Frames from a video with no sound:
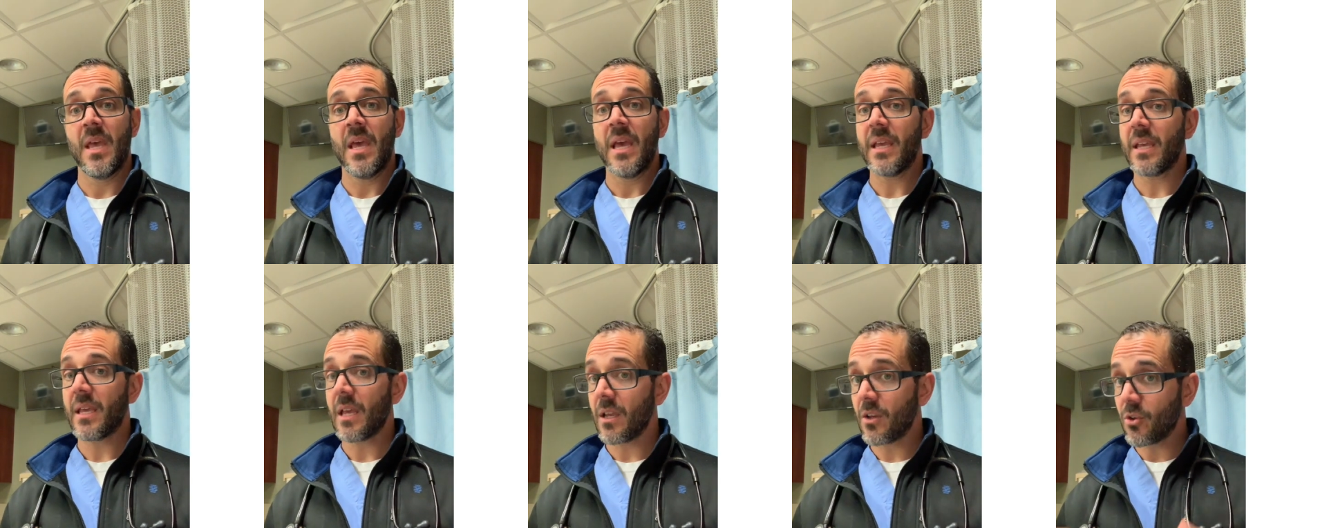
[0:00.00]

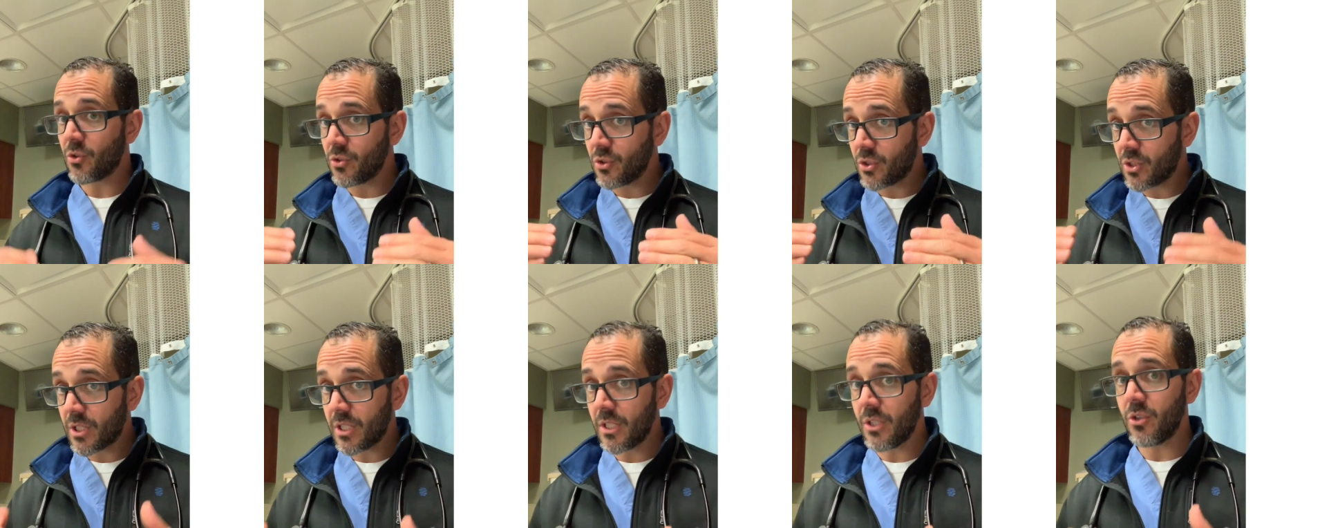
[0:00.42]
and can
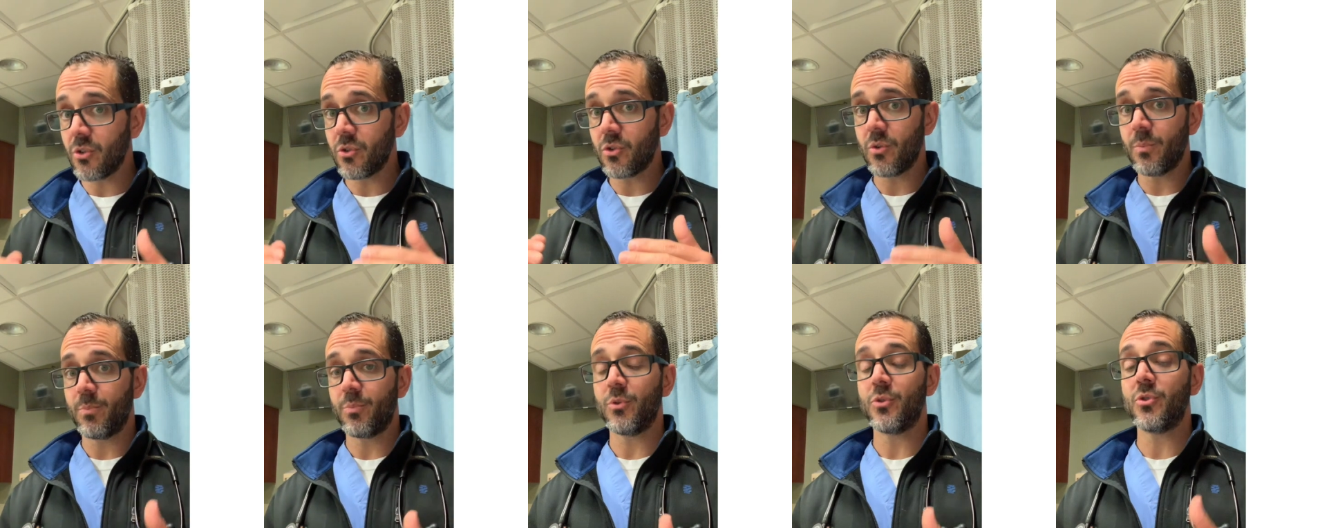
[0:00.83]
continue
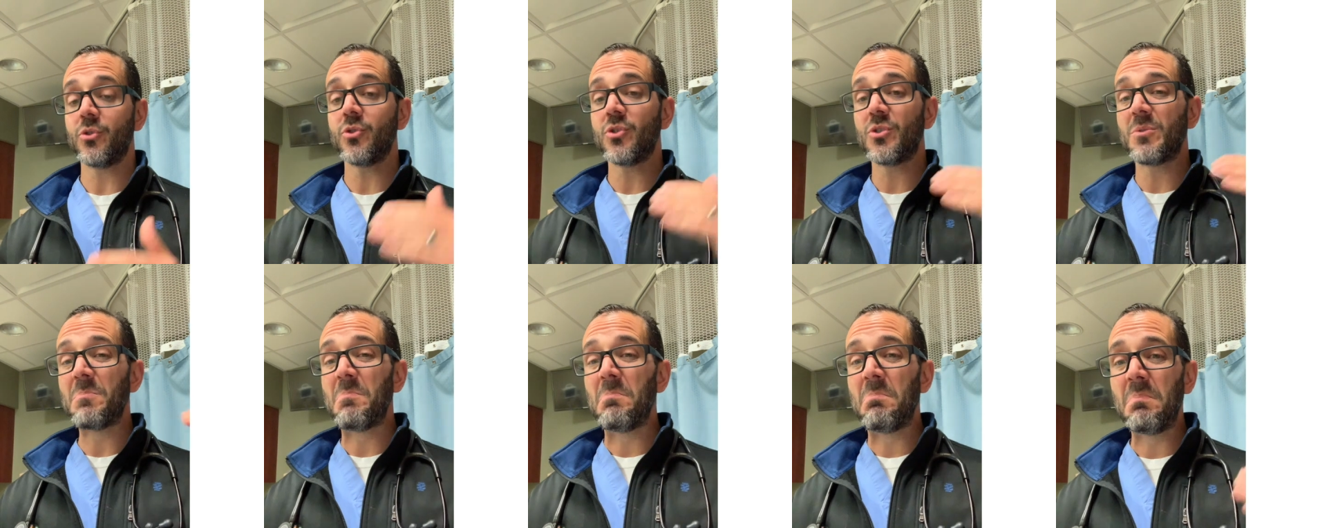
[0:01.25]
to
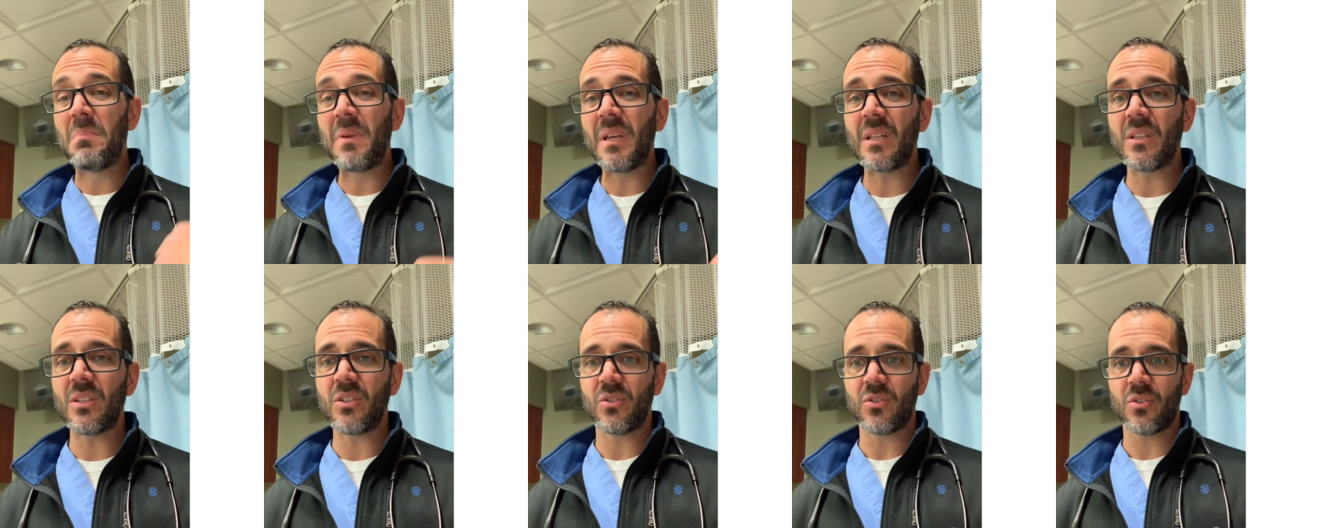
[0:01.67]
produce
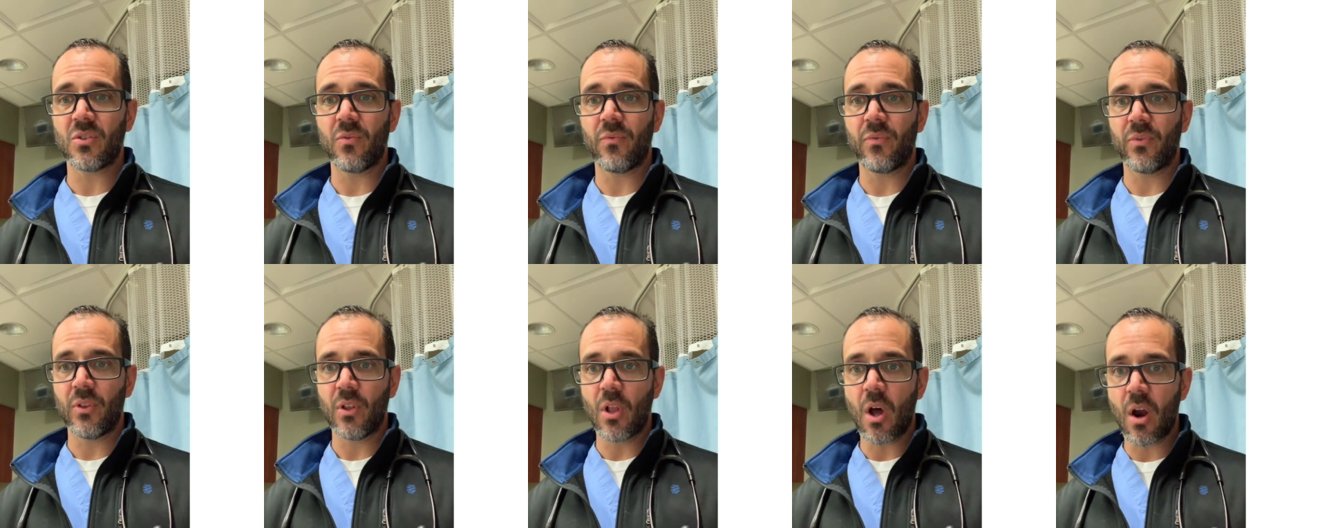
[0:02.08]
millions
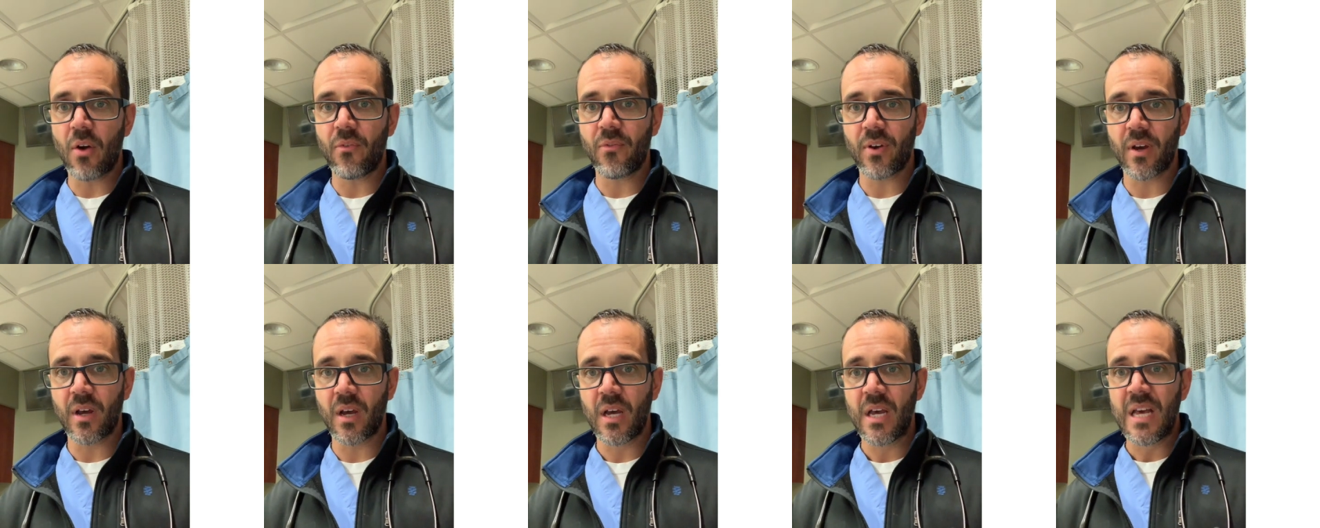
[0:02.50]
of
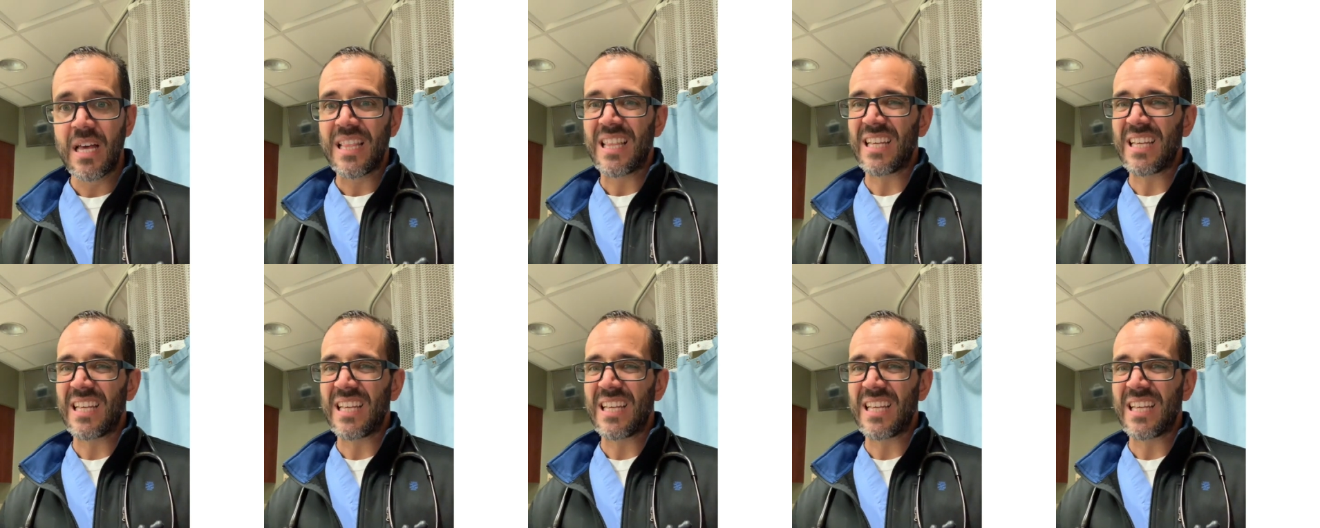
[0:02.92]
larvae